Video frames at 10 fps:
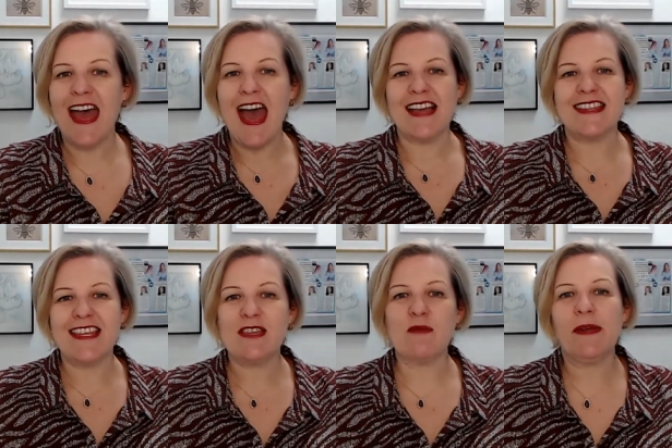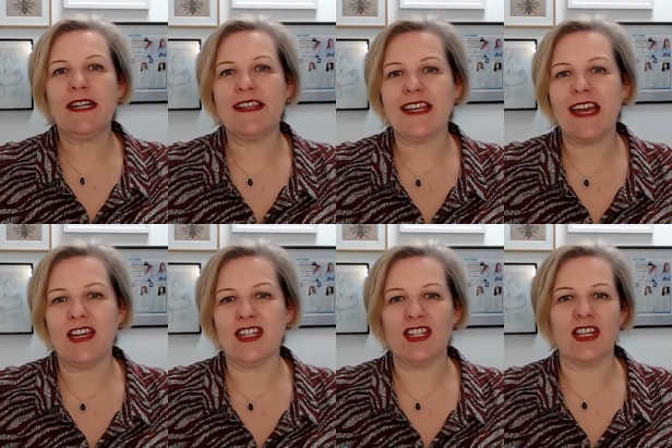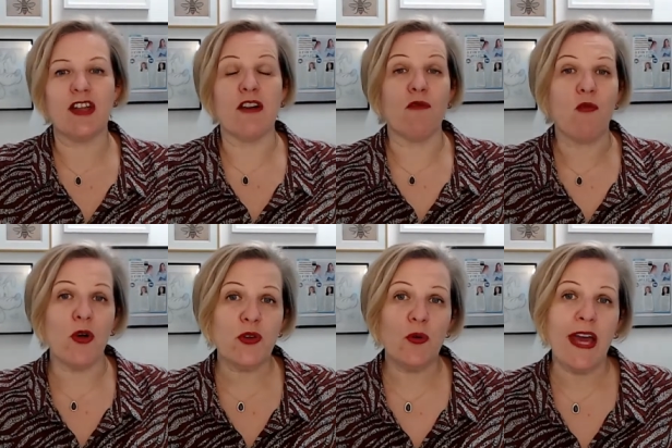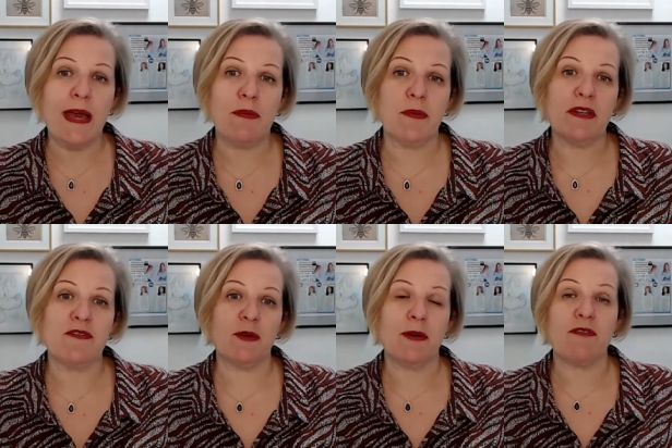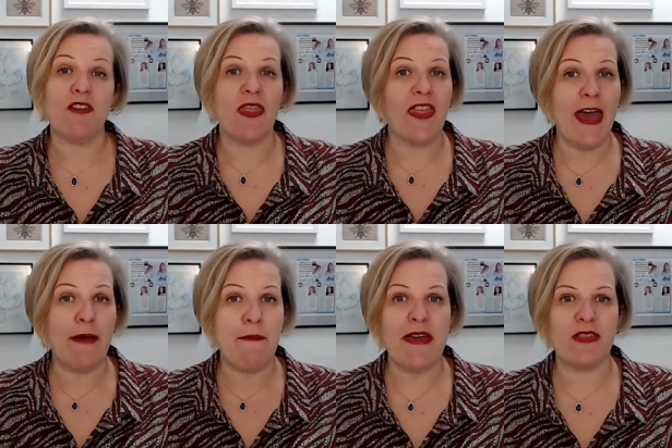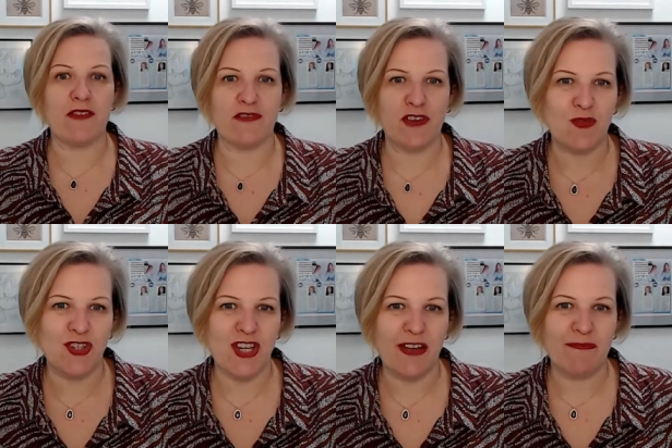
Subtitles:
as this will be an indication of what you're capable of doing for them in the future.